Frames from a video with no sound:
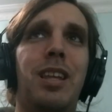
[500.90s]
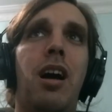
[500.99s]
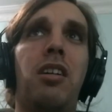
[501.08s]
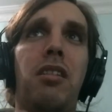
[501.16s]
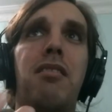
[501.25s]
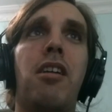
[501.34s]

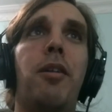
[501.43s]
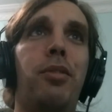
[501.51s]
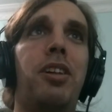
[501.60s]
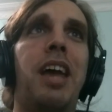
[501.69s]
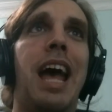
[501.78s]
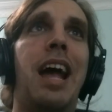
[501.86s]

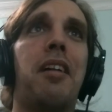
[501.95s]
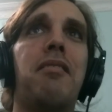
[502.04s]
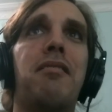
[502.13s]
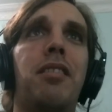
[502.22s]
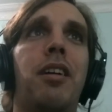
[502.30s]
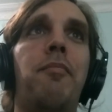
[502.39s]
ensemble
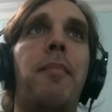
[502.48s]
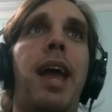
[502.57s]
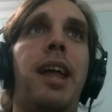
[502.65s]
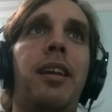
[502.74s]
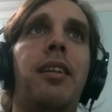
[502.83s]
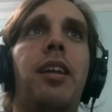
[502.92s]
cast of
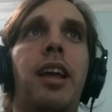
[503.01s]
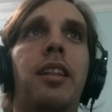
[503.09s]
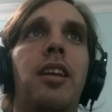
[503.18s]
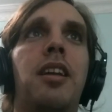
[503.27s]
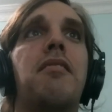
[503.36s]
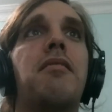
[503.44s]
men at
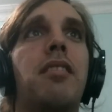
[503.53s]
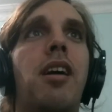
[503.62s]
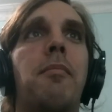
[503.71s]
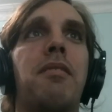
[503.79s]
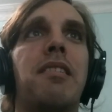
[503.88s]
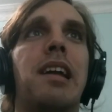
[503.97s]
least
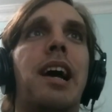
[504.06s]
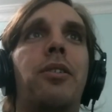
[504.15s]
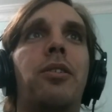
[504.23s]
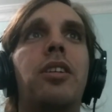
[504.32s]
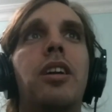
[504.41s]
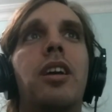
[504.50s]
comes
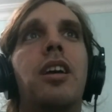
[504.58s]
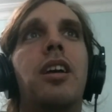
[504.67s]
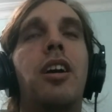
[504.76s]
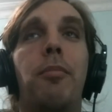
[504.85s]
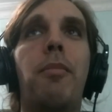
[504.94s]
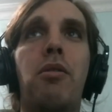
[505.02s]
down,
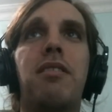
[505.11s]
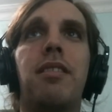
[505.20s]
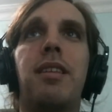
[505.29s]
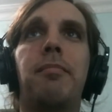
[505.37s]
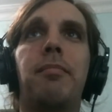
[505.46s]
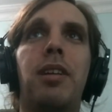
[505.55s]
or most
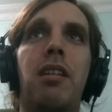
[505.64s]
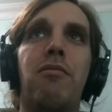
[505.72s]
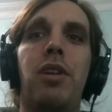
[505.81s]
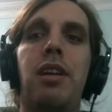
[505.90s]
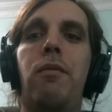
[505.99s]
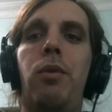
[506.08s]
of them, because
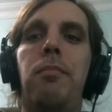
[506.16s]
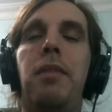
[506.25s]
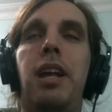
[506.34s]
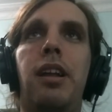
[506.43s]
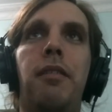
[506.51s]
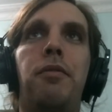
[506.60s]
we
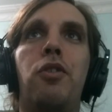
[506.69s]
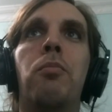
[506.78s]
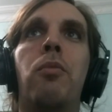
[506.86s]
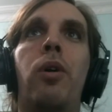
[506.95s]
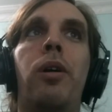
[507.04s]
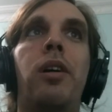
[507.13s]
meet a few
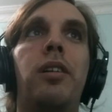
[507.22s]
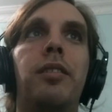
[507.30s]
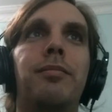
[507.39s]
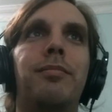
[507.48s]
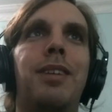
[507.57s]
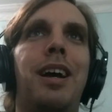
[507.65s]
more
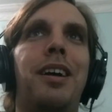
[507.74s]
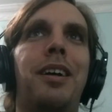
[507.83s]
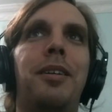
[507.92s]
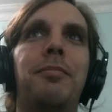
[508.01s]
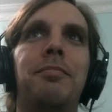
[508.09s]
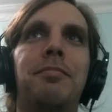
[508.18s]

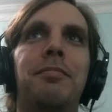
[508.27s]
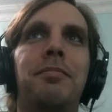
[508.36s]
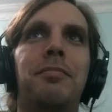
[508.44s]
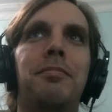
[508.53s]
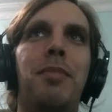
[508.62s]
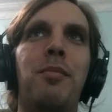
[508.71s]

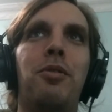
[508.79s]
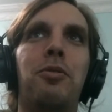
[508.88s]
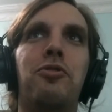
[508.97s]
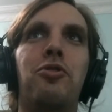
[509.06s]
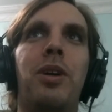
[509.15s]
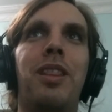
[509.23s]
people
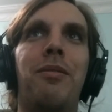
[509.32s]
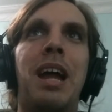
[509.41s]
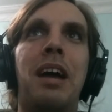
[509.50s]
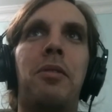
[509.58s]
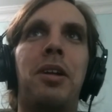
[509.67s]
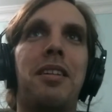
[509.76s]
who join the
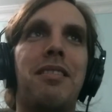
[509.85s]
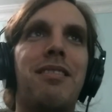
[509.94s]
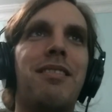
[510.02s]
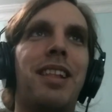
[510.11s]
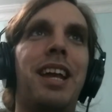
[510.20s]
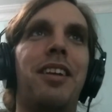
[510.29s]
rat
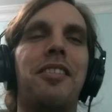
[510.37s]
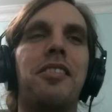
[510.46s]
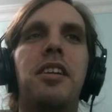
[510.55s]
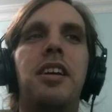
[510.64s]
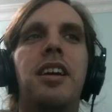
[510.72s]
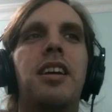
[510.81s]
race later.
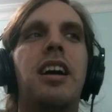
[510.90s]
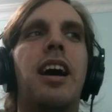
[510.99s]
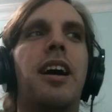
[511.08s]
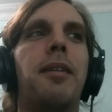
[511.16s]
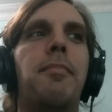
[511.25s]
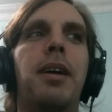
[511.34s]

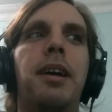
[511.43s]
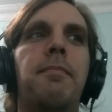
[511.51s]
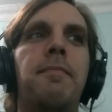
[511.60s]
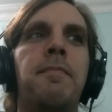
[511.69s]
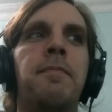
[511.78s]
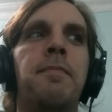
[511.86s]
One
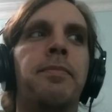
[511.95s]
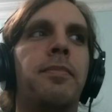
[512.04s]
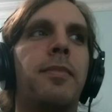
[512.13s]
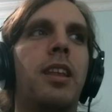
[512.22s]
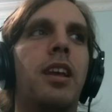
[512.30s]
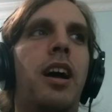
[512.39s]

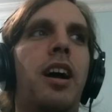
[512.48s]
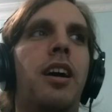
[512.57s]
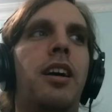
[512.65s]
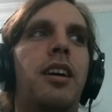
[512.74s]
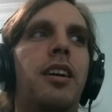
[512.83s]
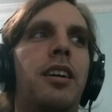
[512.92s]

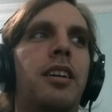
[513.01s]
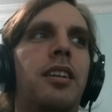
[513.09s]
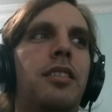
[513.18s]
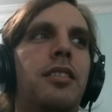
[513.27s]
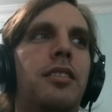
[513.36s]
of